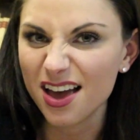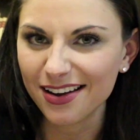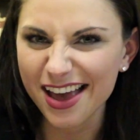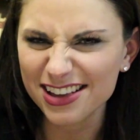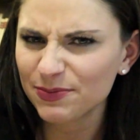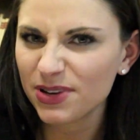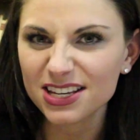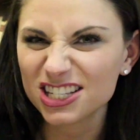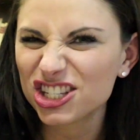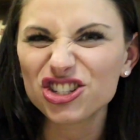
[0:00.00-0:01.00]
And
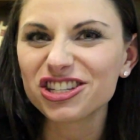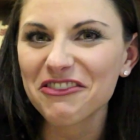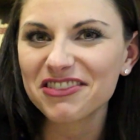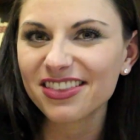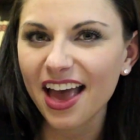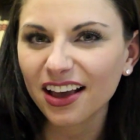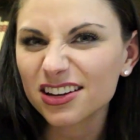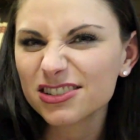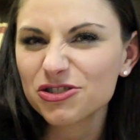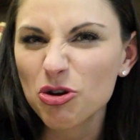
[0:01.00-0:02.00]
SP stuffed that
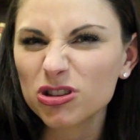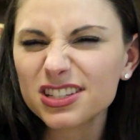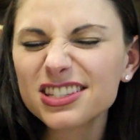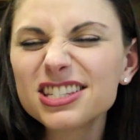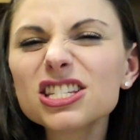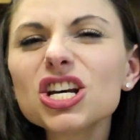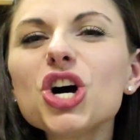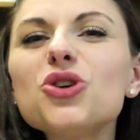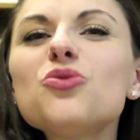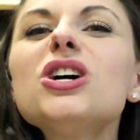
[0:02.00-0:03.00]
cannoli
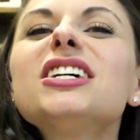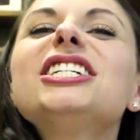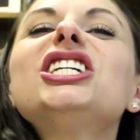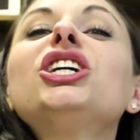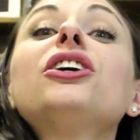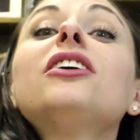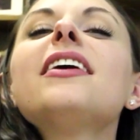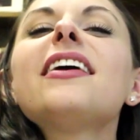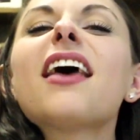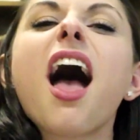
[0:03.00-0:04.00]
so
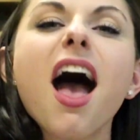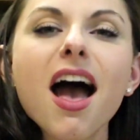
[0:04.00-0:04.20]
good.